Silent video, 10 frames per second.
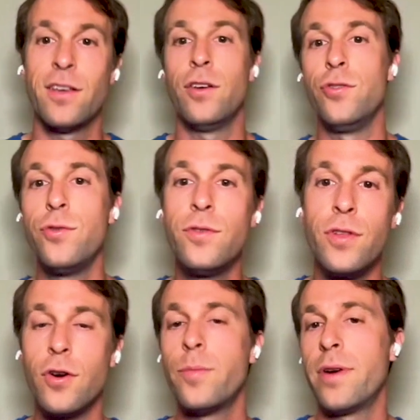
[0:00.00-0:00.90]
You
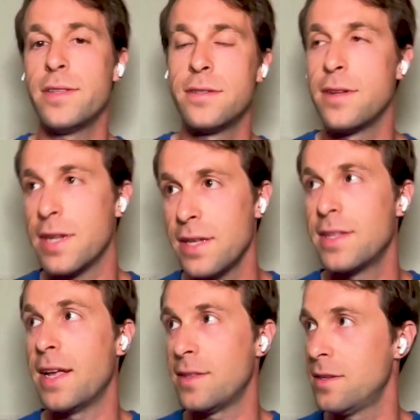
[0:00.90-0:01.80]
know personally
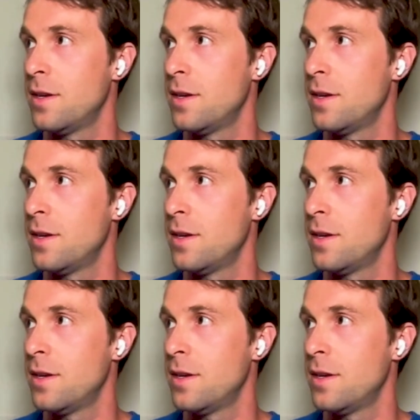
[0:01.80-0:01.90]
that